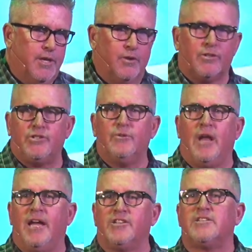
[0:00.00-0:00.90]
You know, because you and
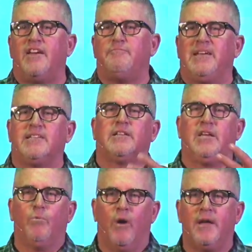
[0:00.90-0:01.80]
I just have basically
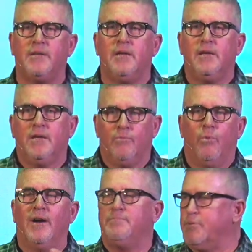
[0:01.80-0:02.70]
one
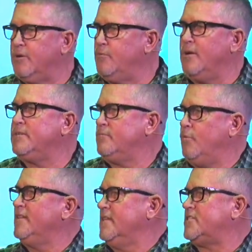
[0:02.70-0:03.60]
one, one,
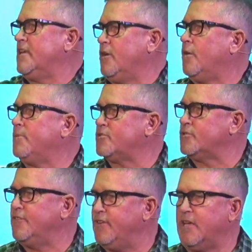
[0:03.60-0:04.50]
one listing on our birth
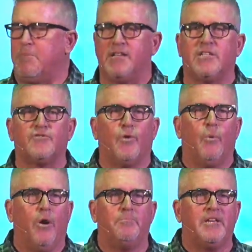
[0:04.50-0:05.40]
certificate. Mine says Fort
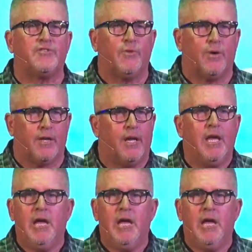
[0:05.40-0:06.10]
Walton Beach, Florida.